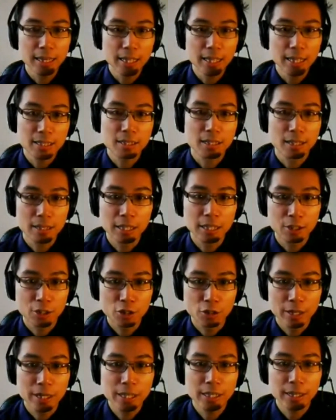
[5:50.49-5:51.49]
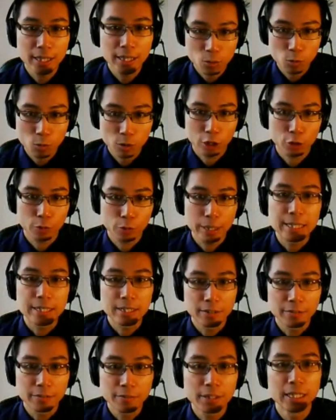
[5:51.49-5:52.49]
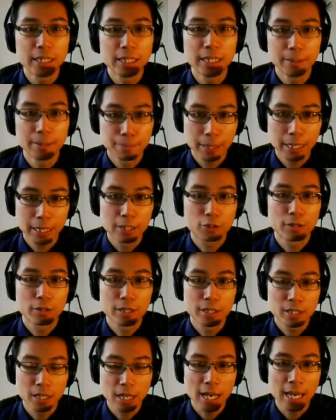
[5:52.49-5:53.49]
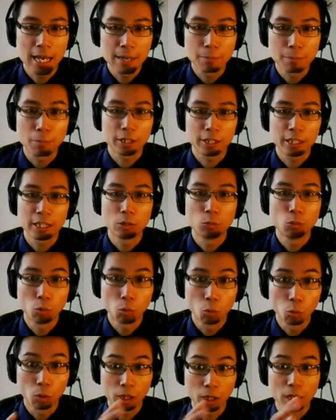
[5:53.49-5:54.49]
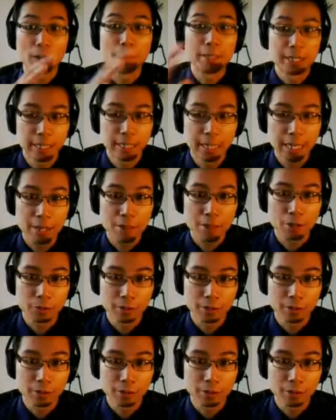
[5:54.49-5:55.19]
that's the thing too. I think that's where creativity, Pinterest, and marketing will, will come in together.